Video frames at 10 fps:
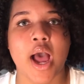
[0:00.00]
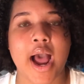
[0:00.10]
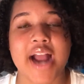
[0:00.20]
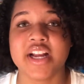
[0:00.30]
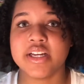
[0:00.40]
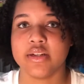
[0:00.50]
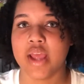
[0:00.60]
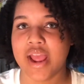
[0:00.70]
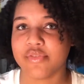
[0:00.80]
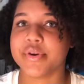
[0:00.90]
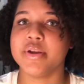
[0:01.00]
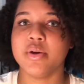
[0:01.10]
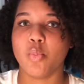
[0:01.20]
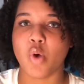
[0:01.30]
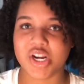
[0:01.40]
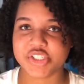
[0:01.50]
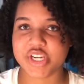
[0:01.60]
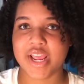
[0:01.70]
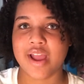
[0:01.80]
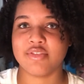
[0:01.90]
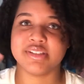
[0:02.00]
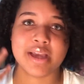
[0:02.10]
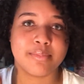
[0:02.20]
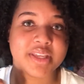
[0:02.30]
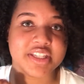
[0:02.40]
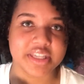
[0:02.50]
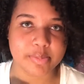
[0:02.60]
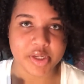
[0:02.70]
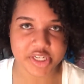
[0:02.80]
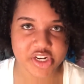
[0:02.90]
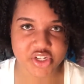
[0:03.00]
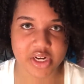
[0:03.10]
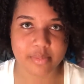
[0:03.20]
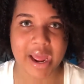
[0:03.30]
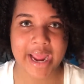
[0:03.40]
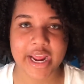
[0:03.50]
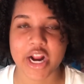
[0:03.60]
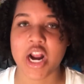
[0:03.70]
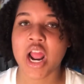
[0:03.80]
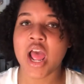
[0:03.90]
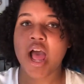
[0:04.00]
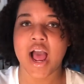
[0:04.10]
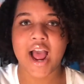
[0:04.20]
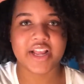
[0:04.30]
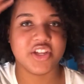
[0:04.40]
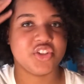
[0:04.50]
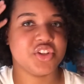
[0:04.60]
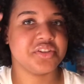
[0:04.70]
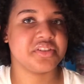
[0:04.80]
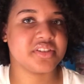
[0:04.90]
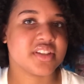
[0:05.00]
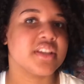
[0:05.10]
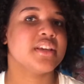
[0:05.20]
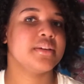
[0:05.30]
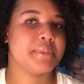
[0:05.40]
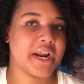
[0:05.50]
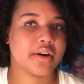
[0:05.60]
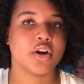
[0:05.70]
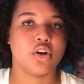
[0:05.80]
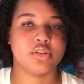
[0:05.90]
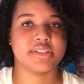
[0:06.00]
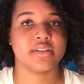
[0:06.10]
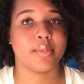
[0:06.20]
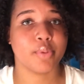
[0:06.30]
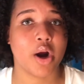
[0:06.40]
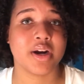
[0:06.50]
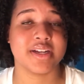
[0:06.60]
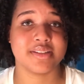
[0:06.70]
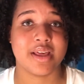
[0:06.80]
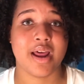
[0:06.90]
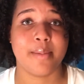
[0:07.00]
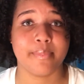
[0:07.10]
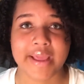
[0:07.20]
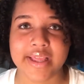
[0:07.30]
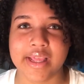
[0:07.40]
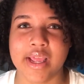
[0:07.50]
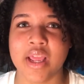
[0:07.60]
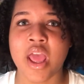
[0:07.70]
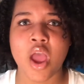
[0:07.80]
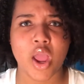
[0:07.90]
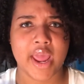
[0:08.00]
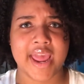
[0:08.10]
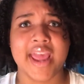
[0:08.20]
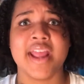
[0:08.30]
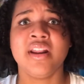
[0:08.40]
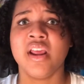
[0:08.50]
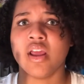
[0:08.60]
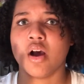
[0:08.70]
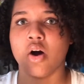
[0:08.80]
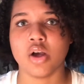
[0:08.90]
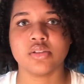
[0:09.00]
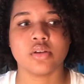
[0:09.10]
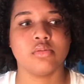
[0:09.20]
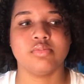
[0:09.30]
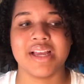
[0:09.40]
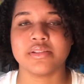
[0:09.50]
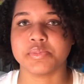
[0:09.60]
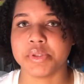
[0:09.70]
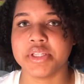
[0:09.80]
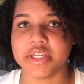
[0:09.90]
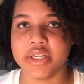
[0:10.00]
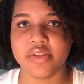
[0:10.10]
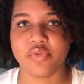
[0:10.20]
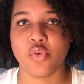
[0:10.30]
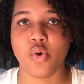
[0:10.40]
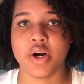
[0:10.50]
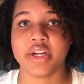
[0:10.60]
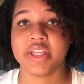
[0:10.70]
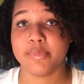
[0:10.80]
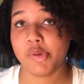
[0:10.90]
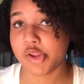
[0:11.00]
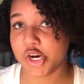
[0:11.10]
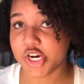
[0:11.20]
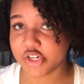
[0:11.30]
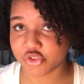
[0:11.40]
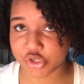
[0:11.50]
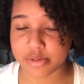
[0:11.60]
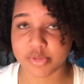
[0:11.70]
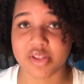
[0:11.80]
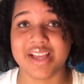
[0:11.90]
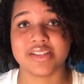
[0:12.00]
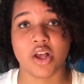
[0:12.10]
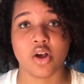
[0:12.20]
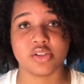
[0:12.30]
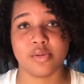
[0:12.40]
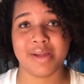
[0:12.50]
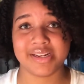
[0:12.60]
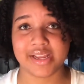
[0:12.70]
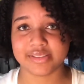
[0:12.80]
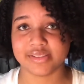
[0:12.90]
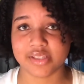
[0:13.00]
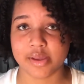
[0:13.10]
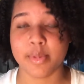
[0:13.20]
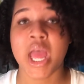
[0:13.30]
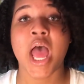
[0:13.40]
I could every wash day, every time me deep conditioning my hair, I could just see my curls and the progress that I'm making. And also, that's really good for keeping your hair trim. So that's also my next tip.